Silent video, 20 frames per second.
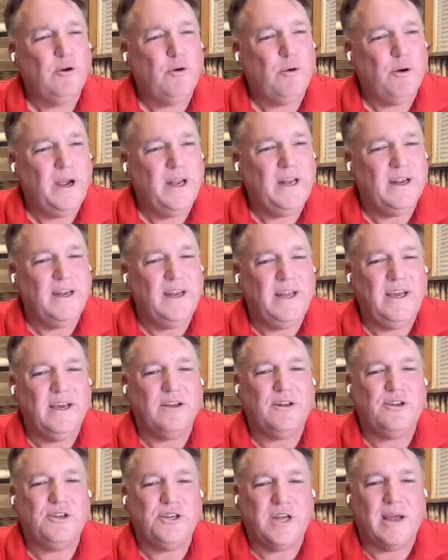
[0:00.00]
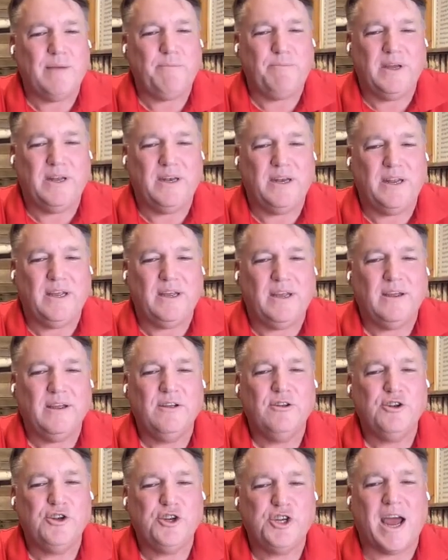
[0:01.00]
koinonia championing
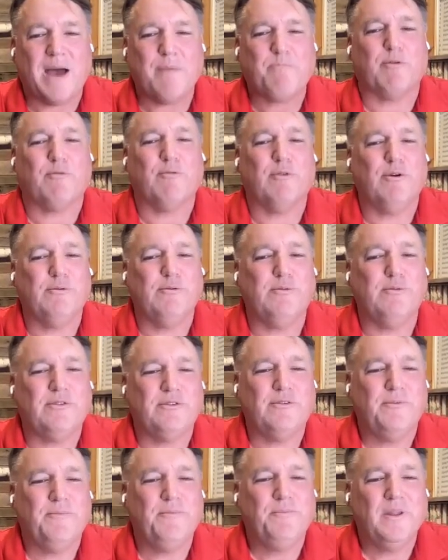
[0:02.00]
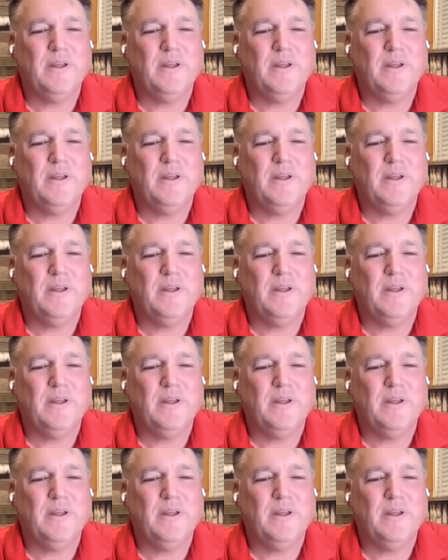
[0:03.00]
chaperones.